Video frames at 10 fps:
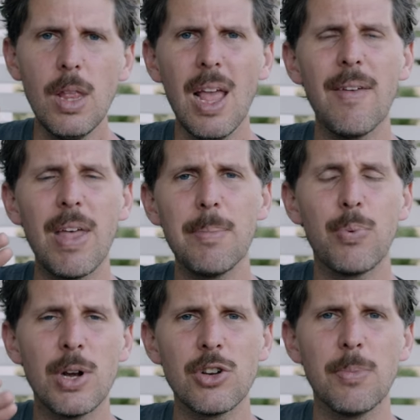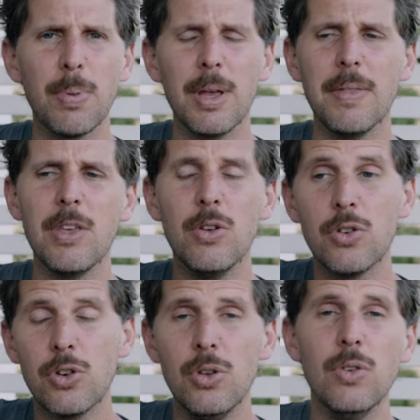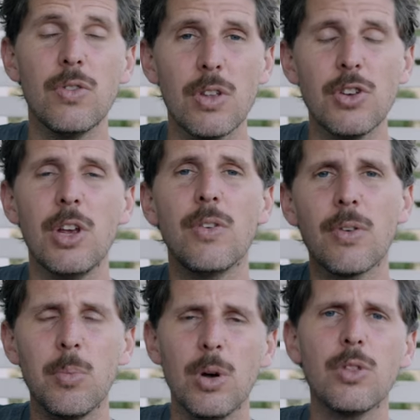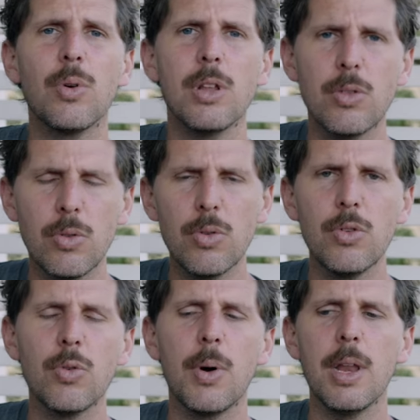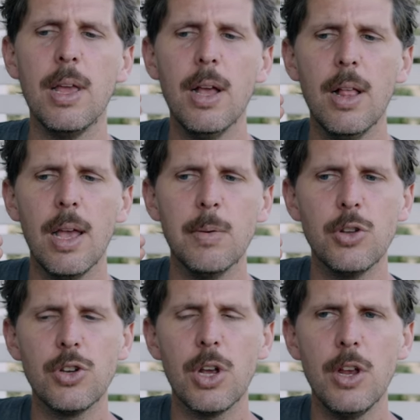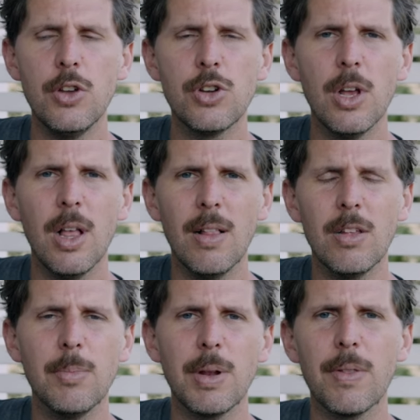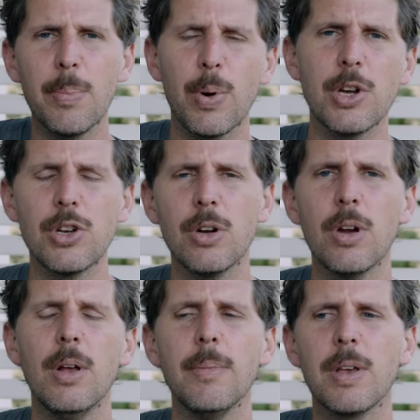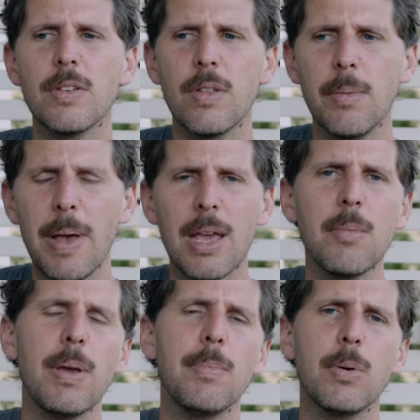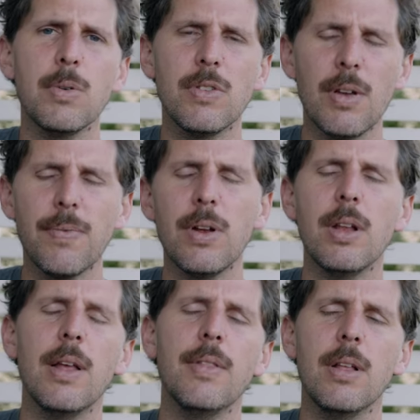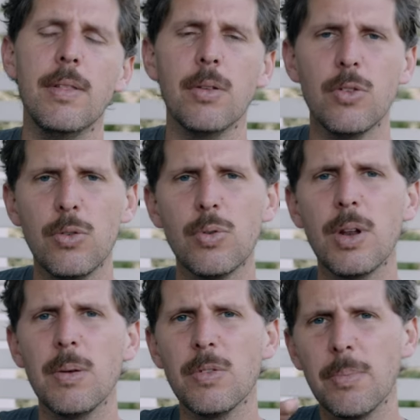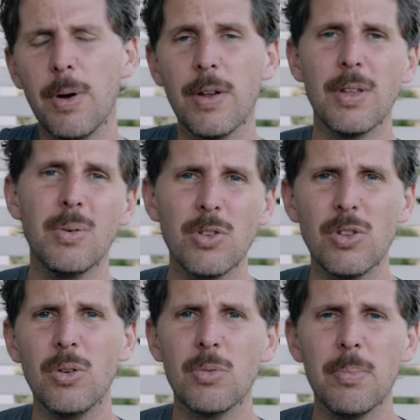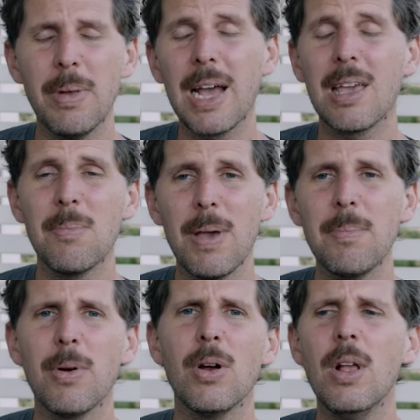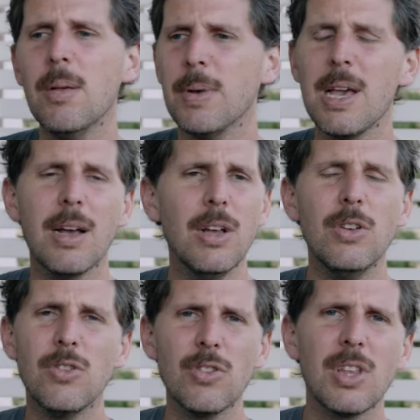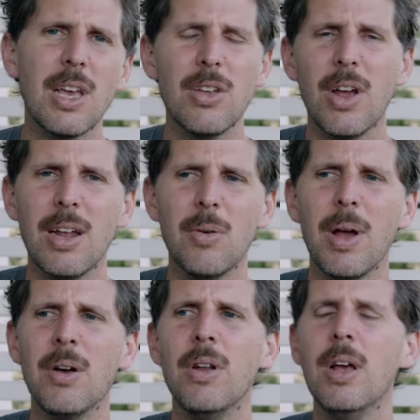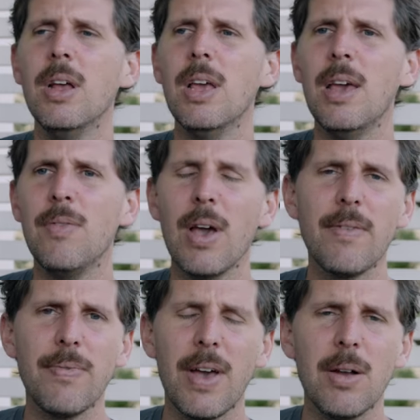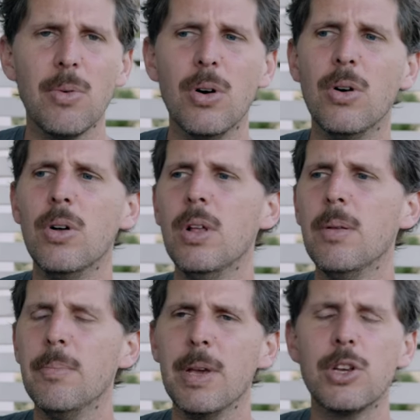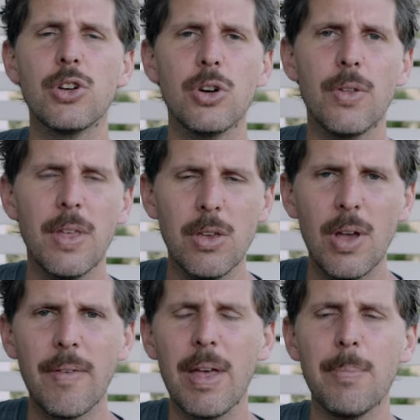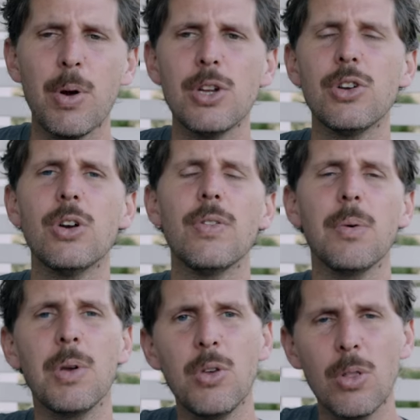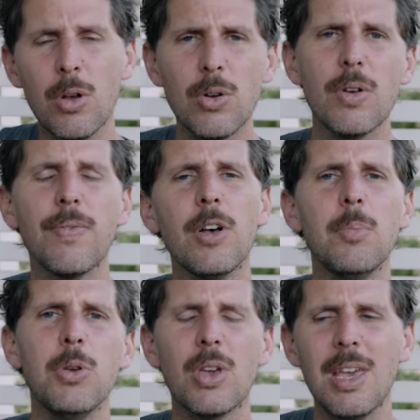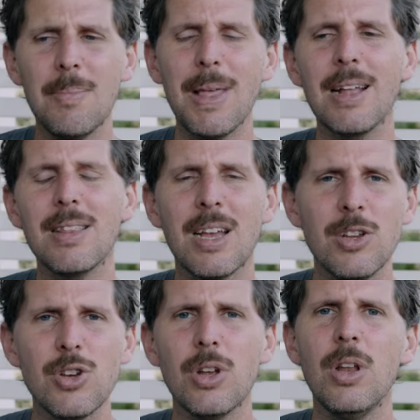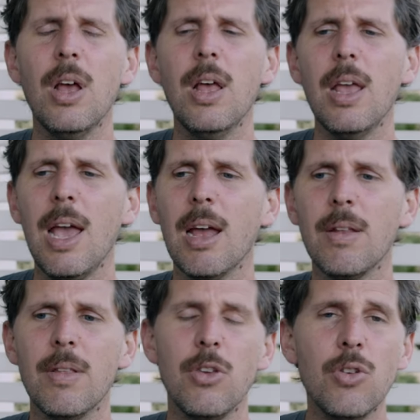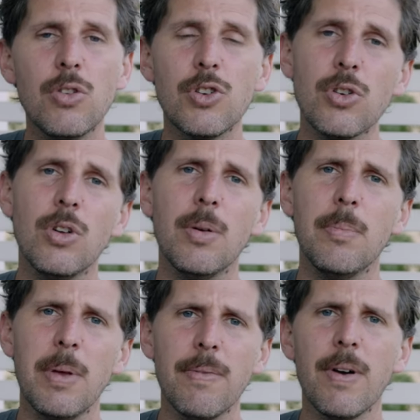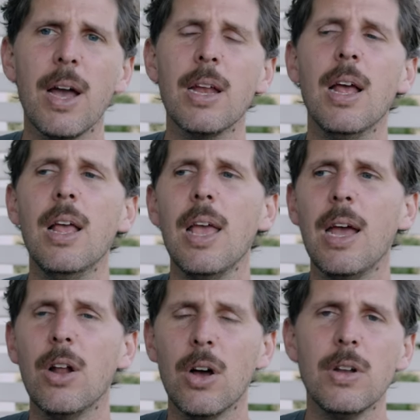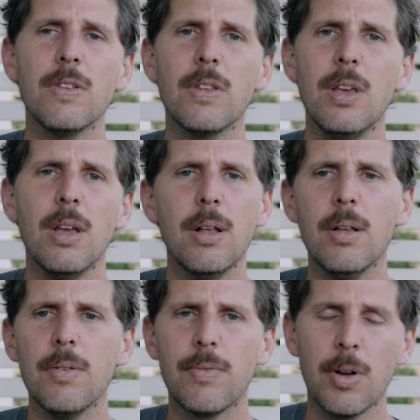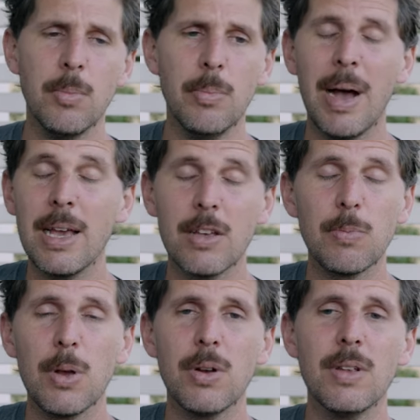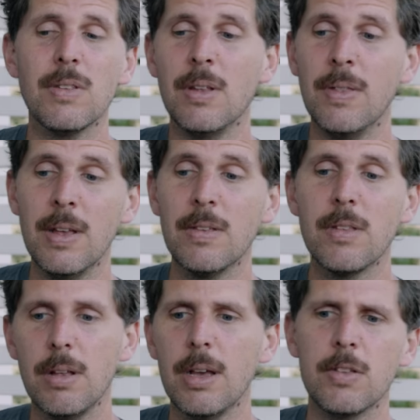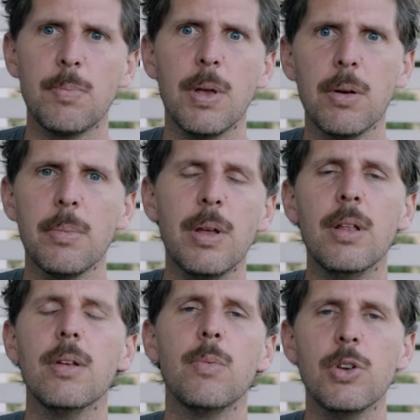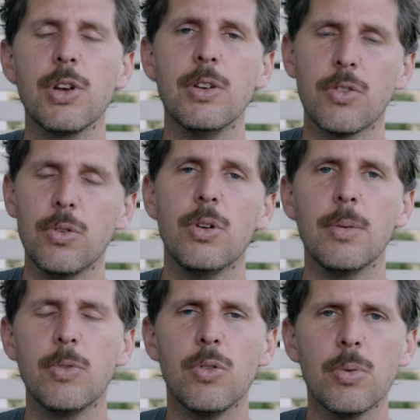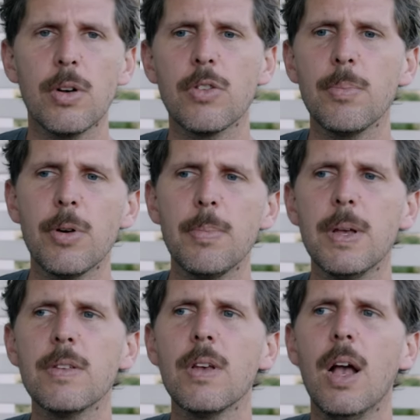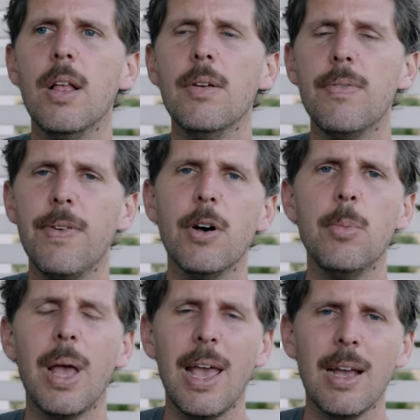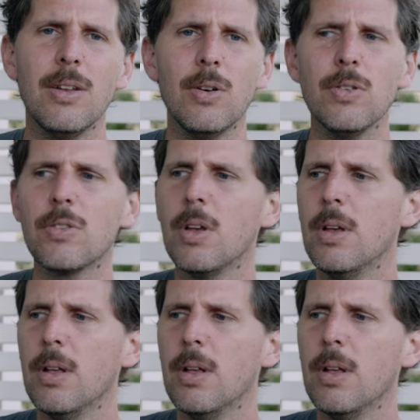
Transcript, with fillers: have that pressure plate that you used to change from one twenty to two twenty. It would change a little bit of the pressure because of the backing paper was different, and in the two twenty there was a part that was no backing paper. But yeah, just to get your head around, if you have a fat roll, make sure that you have that pressure, that when you load your film, you keep that tension, and you should be fine. And honestly, from my experience in this experiment, which I screwed up two rolls on purpose, film handles,